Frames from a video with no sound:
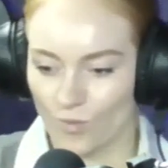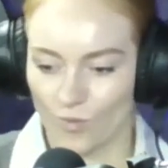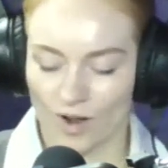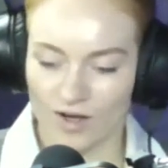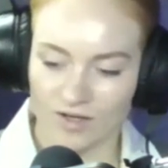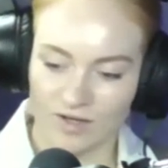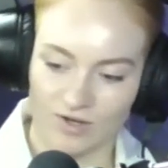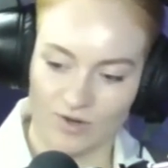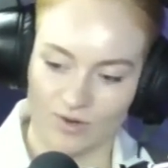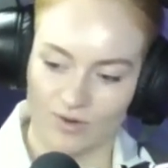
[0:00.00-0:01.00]
when
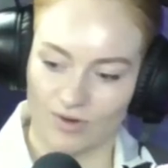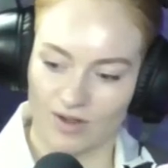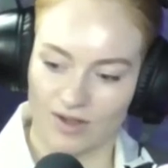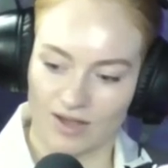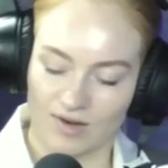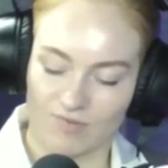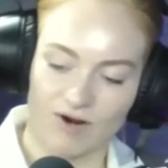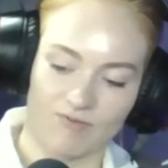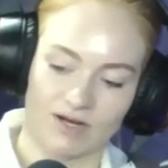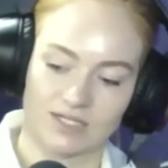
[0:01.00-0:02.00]
you, in a
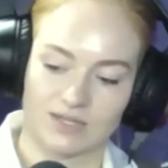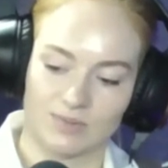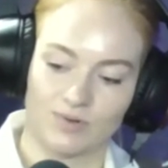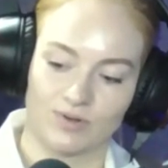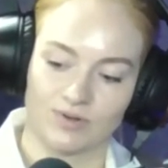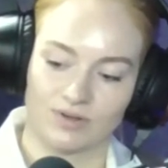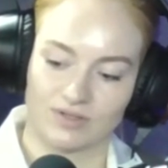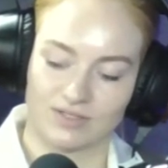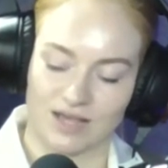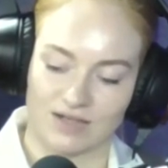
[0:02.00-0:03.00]
very, very simple
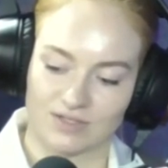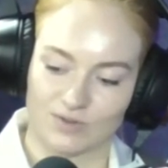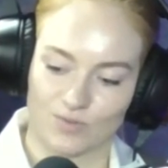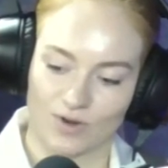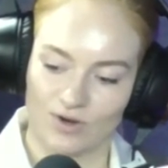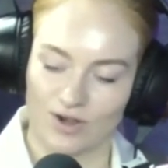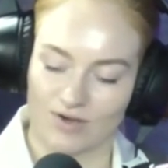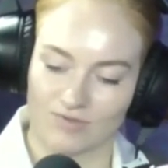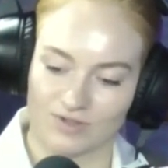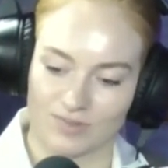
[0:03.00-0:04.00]
sense, when you
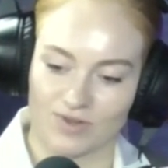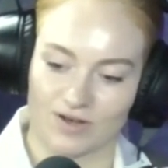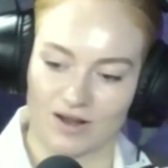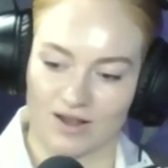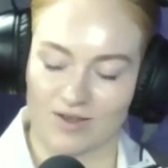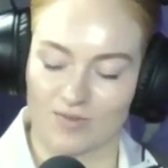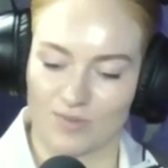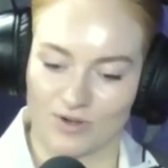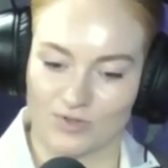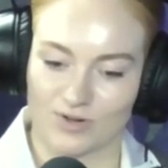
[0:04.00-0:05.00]
have something like
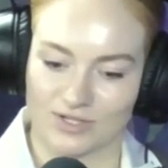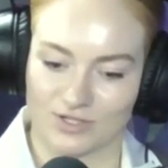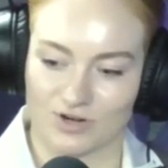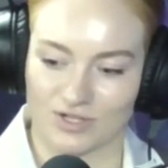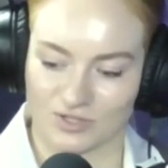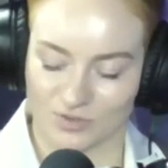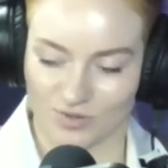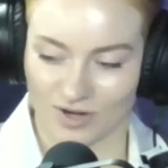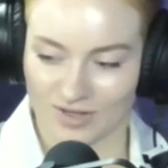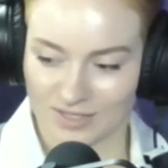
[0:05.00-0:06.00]
post-traumatic stress
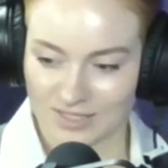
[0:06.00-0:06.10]
disorder,